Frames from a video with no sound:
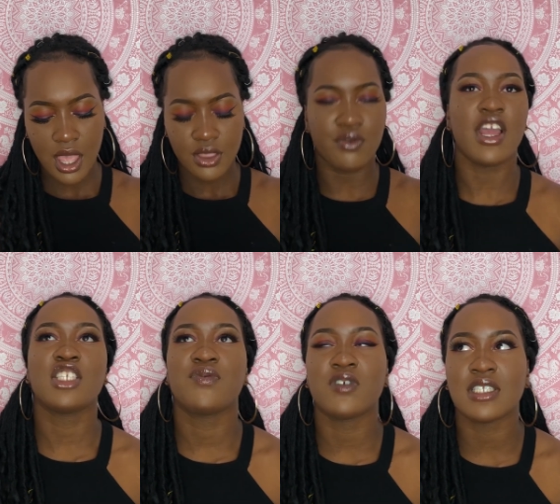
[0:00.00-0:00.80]
the range
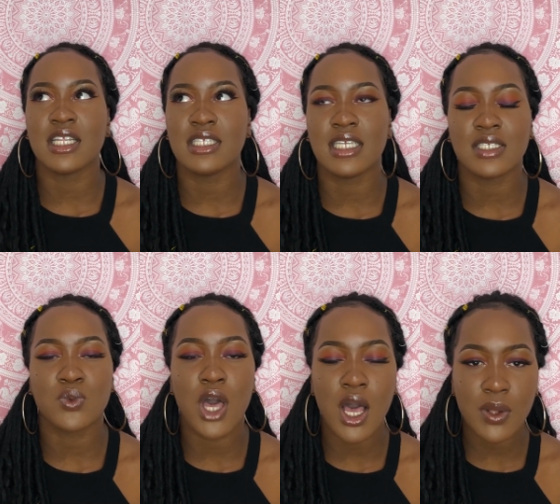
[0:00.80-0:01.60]
of facilities.
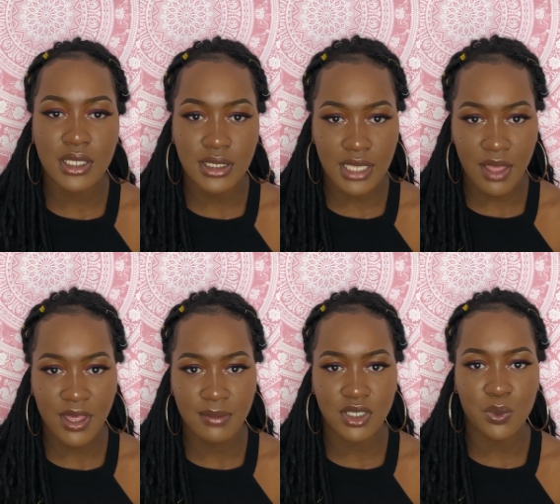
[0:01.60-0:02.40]
Well, in
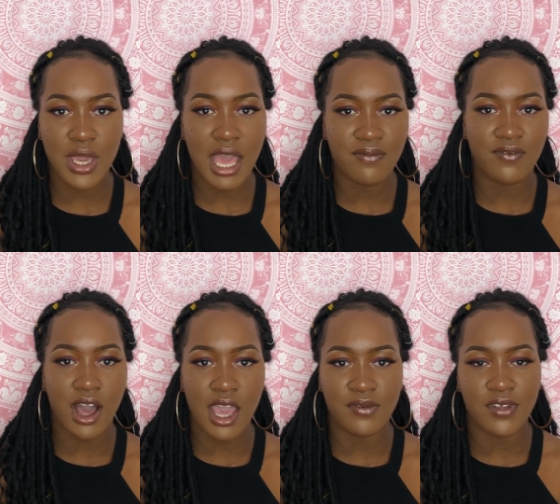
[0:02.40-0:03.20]
Southampton, we have
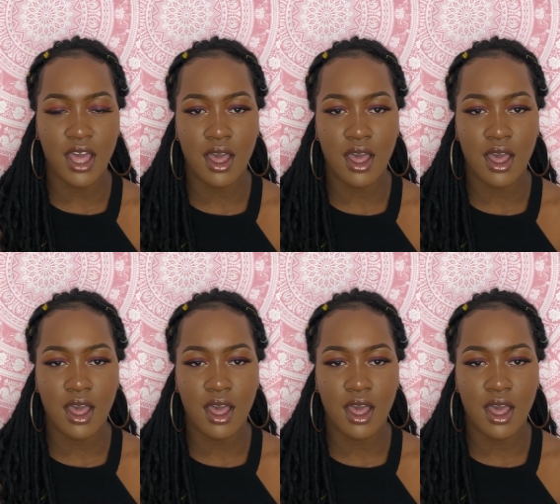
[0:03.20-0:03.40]
5